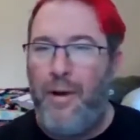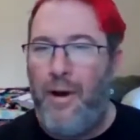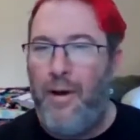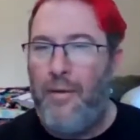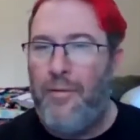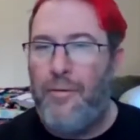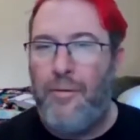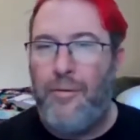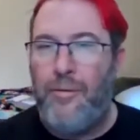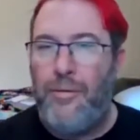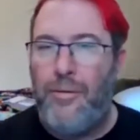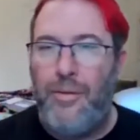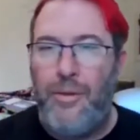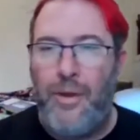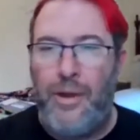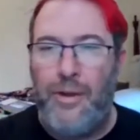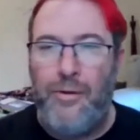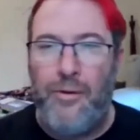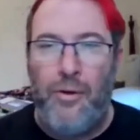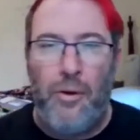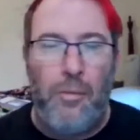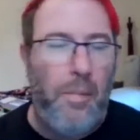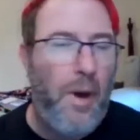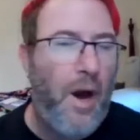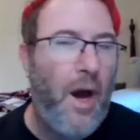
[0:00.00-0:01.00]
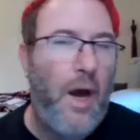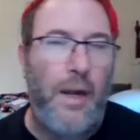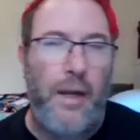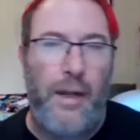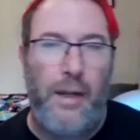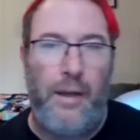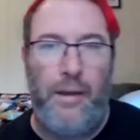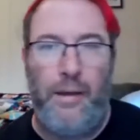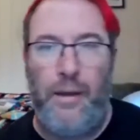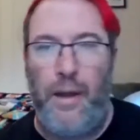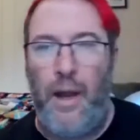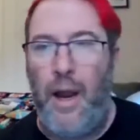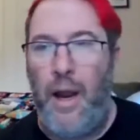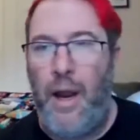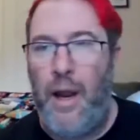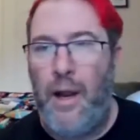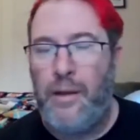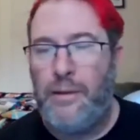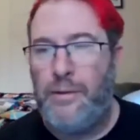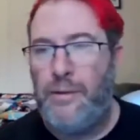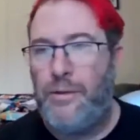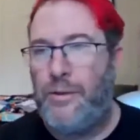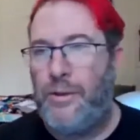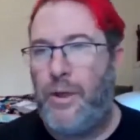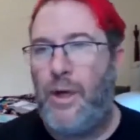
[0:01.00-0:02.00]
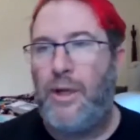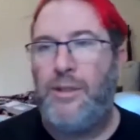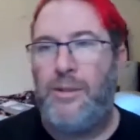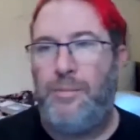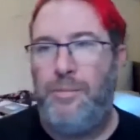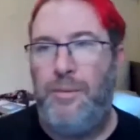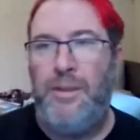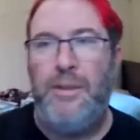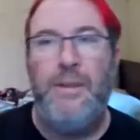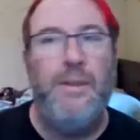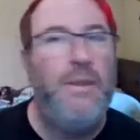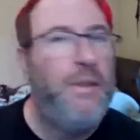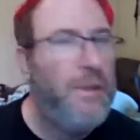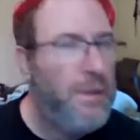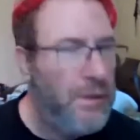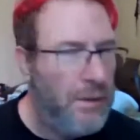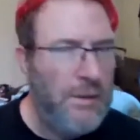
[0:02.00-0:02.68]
other than your body. And trust me,